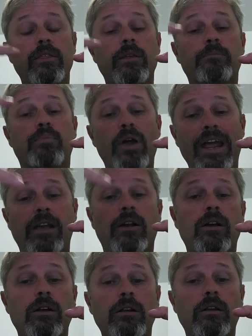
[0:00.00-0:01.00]
The
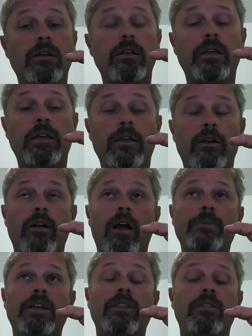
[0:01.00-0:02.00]
breaker,
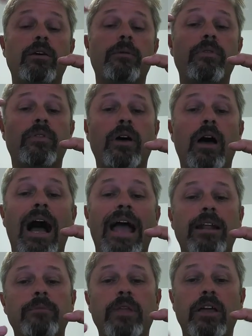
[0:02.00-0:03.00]
the
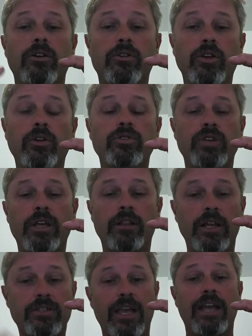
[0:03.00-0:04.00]
item that you're using,
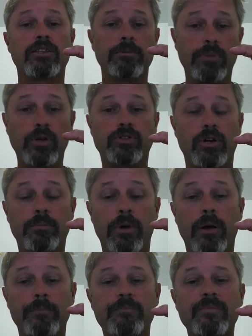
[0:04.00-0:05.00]
let's say it's a booster
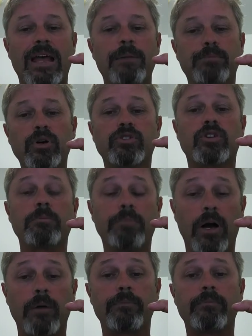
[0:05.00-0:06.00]
pump, and that booster
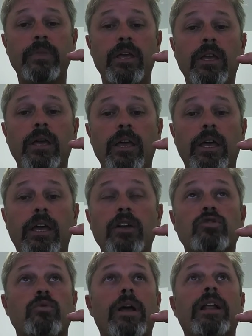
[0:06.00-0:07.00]
pump
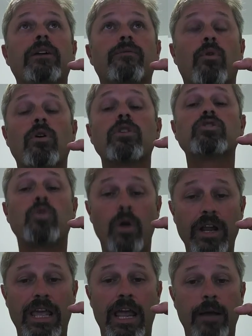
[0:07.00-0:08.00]
is rated for
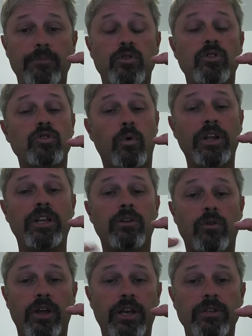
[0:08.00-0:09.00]
20 amps or 20
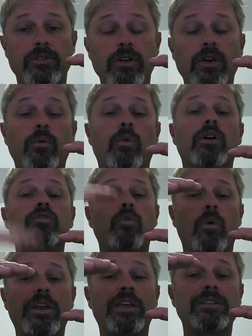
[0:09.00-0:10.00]
degrees. Well,
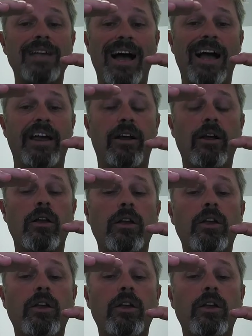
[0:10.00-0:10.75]
20 is higher.